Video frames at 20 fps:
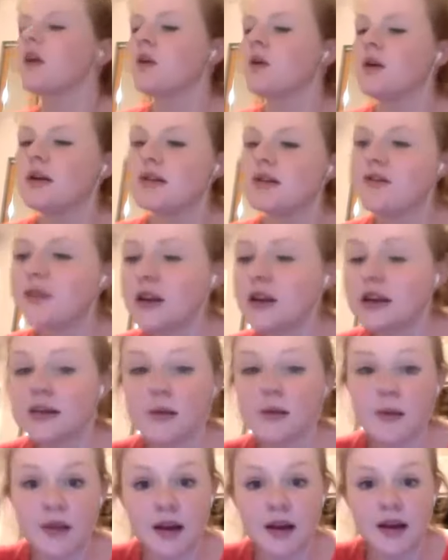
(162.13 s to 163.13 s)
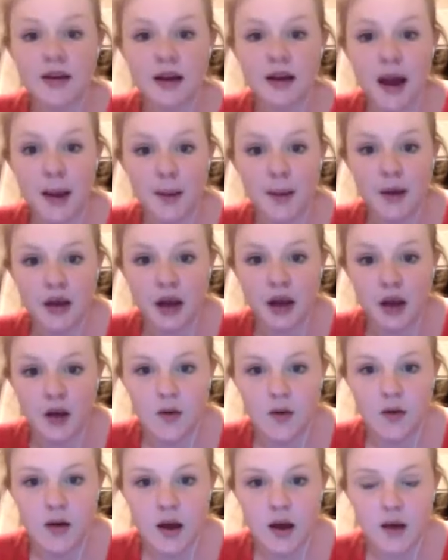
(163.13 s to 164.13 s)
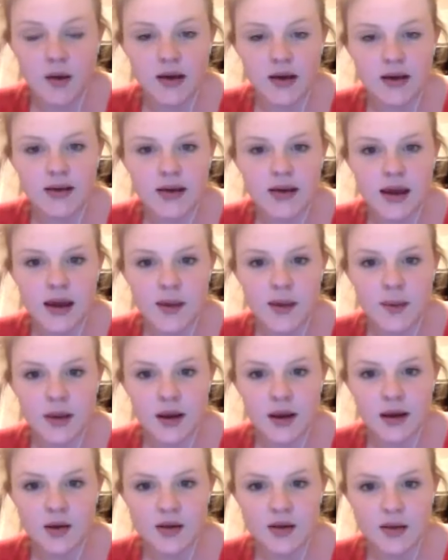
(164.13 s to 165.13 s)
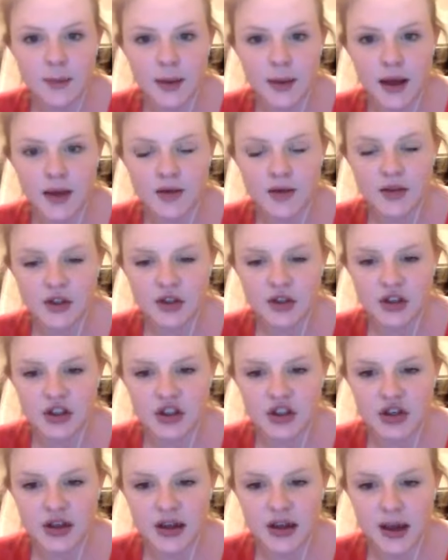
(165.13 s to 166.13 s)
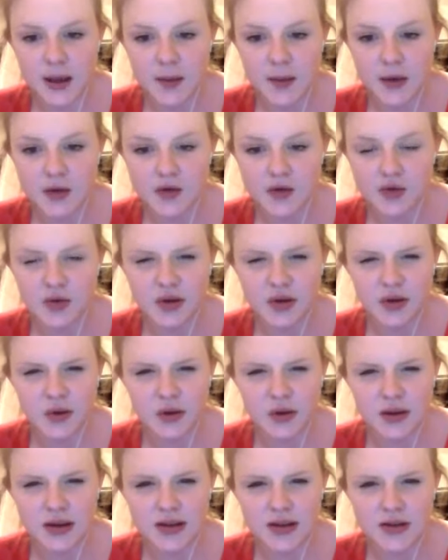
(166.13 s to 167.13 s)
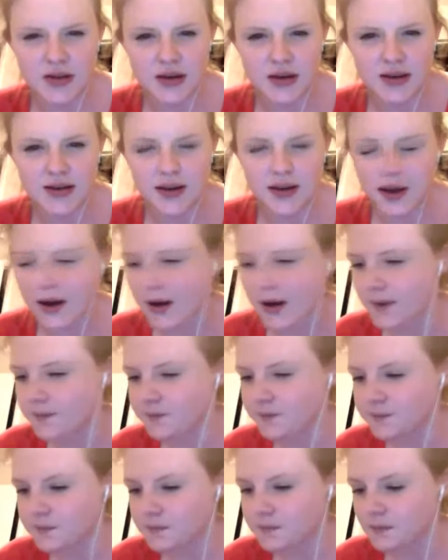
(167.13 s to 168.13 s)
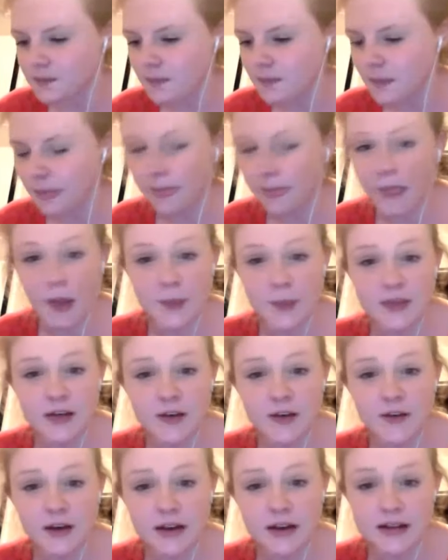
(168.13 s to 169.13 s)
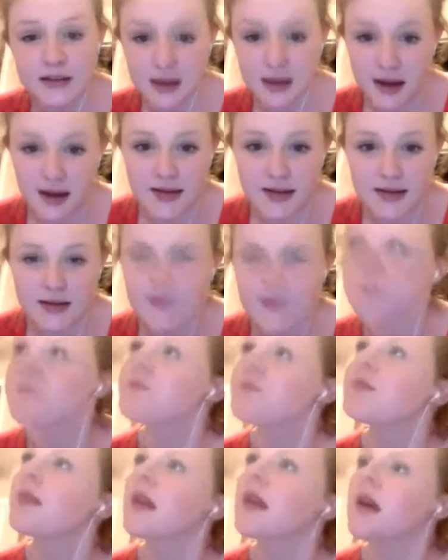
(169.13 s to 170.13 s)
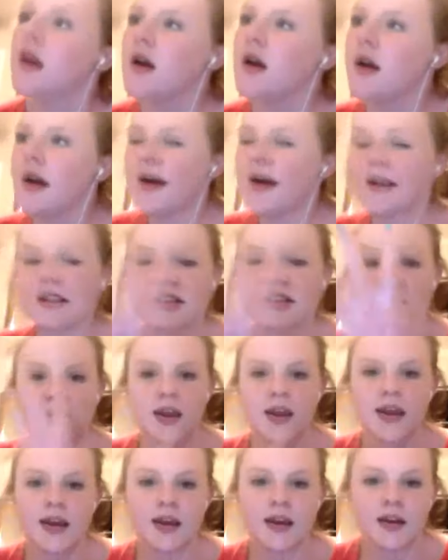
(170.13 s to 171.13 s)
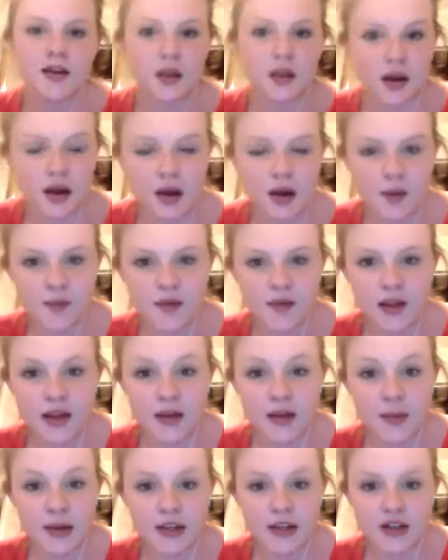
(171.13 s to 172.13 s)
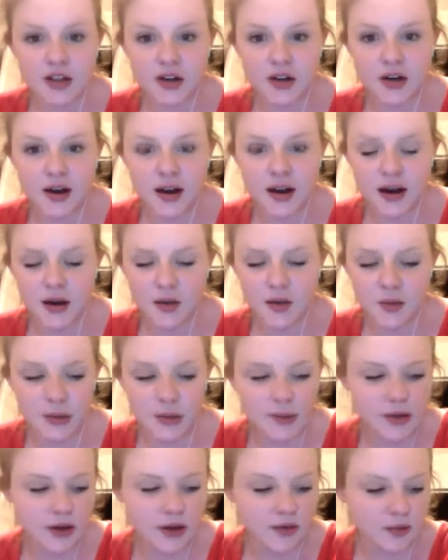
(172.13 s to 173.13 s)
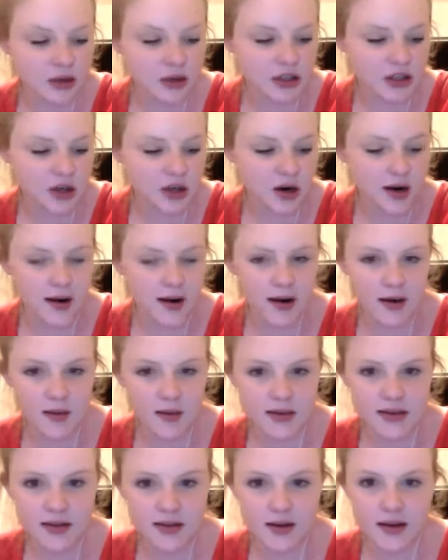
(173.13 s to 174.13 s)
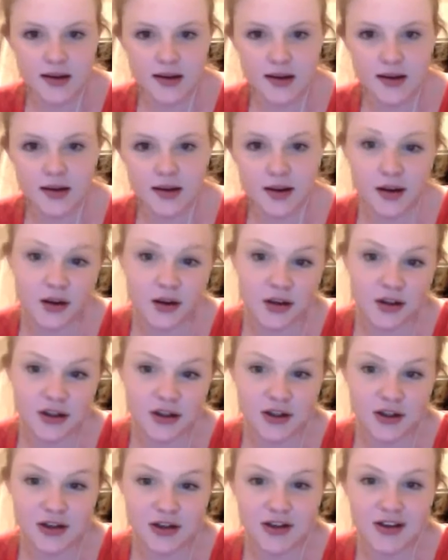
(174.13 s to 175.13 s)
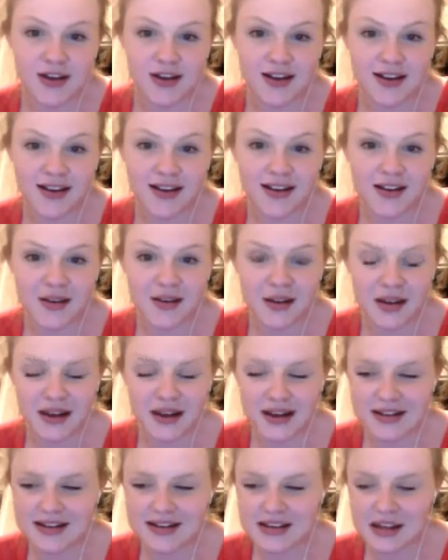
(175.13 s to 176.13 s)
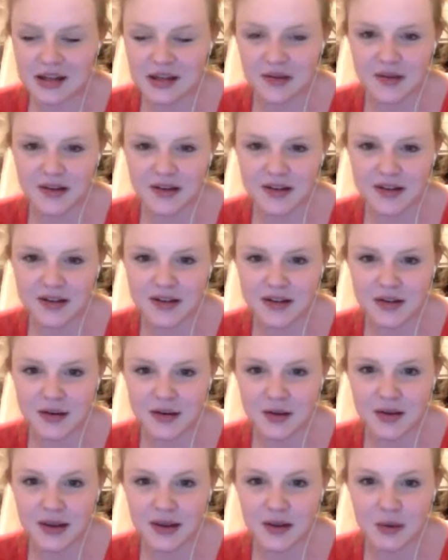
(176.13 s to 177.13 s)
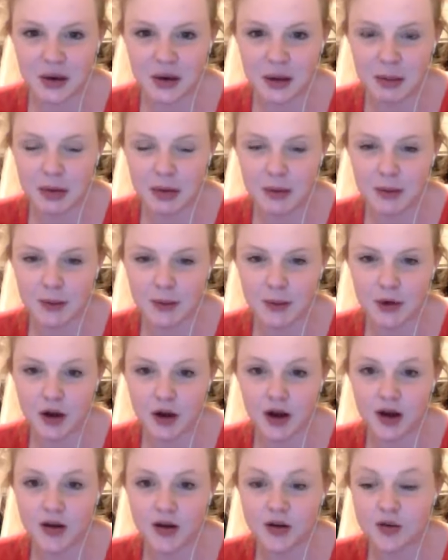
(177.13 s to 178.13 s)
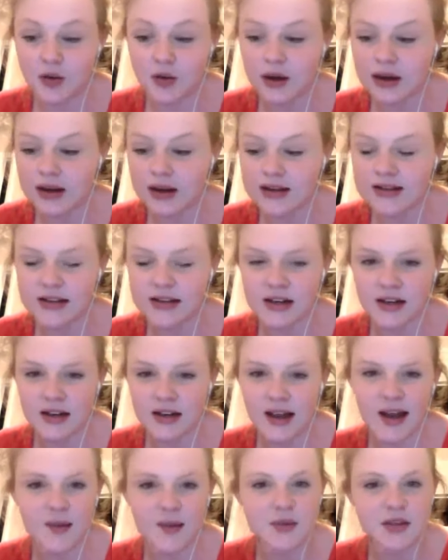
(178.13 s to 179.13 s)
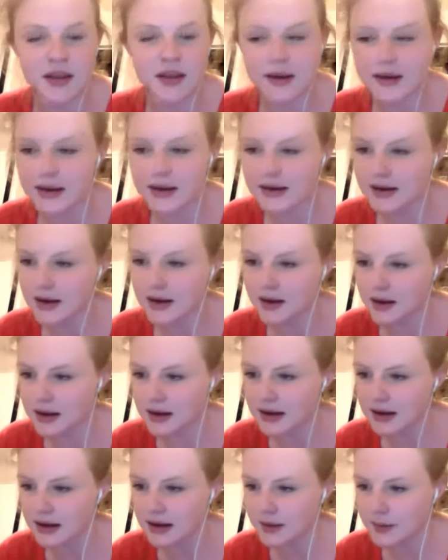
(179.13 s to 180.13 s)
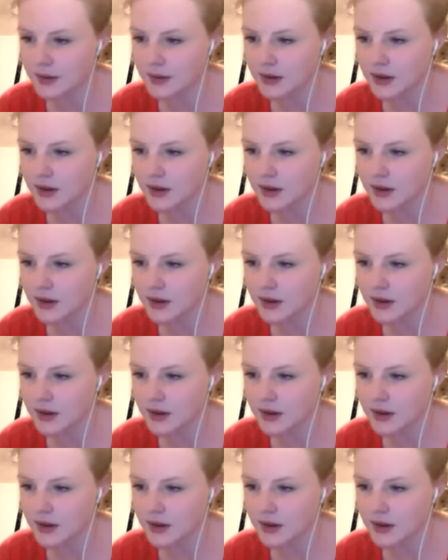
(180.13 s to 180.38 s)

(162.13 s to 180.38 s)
is the funniest moment that ever happened to you? I went to camp, and it was a Christian camp, and it was really, really strict, and I'm terrified of snakes, and a snake fell into my shirt, and I ripped off my shirt, and I was stuck in an undershirt, like a see-through undershirt with a bright purple bra, running hysterically. I almost got kicked out of that camp.